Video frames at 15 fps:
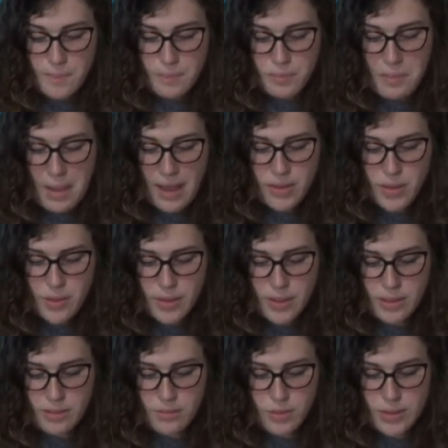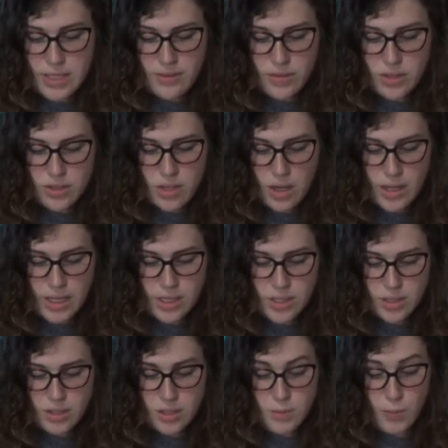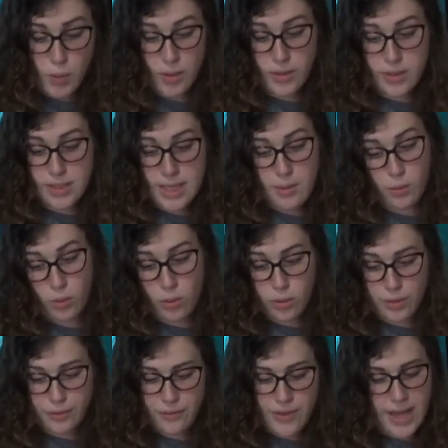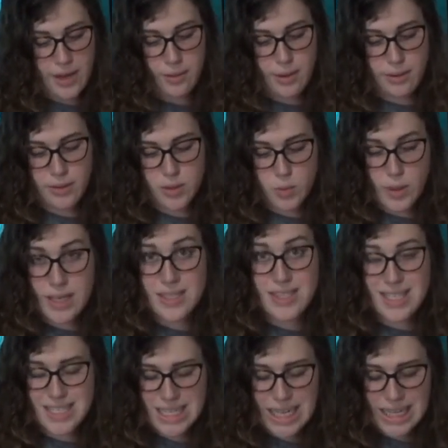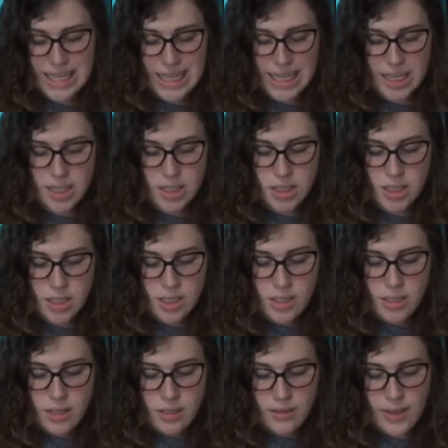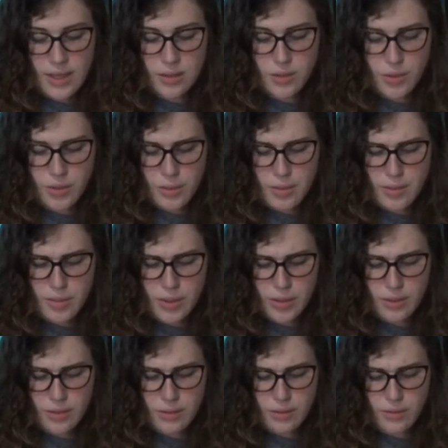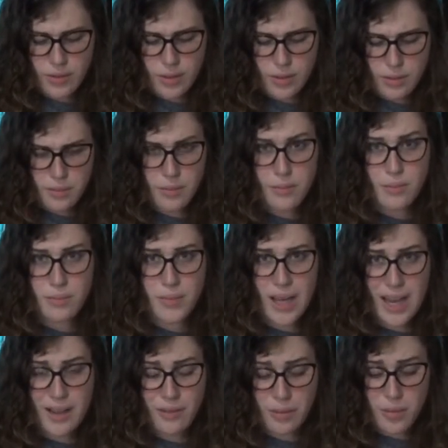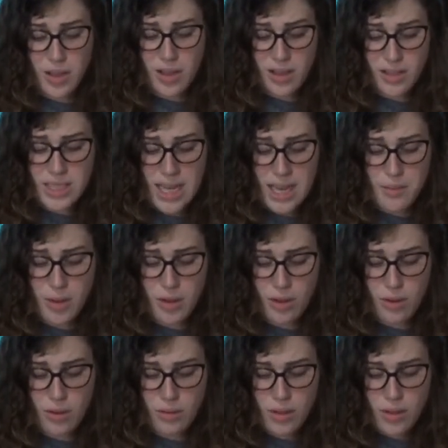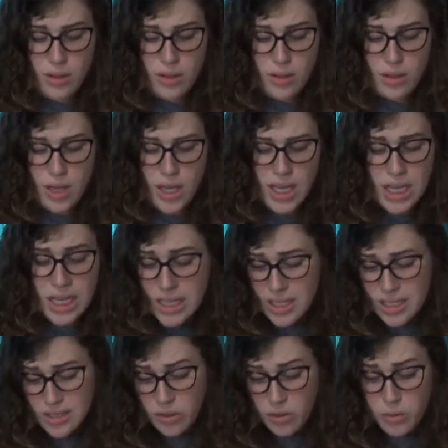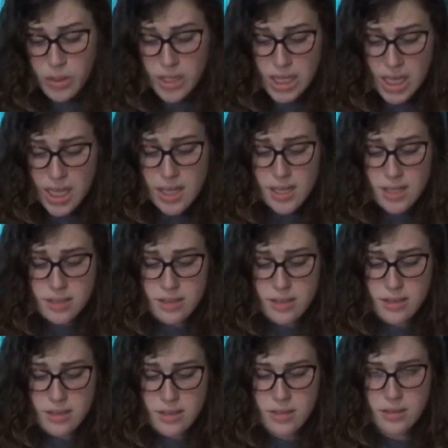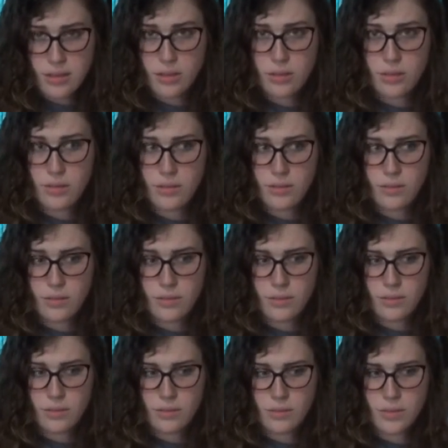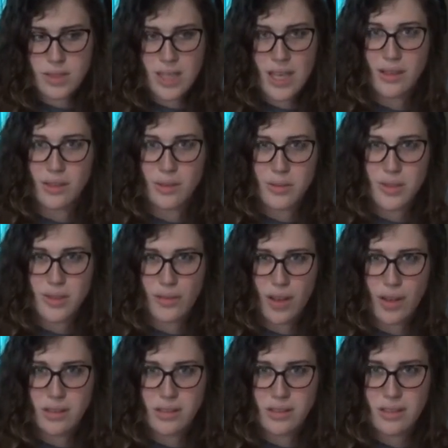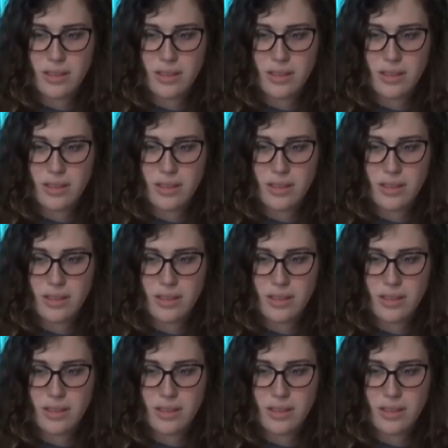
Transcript: Matthew was even starting to sport the same roll of fat around his waist that Dad had. Then Luke remembered the guy from a long time ago. I ain't ate in 3 days. Was that Luke's fault?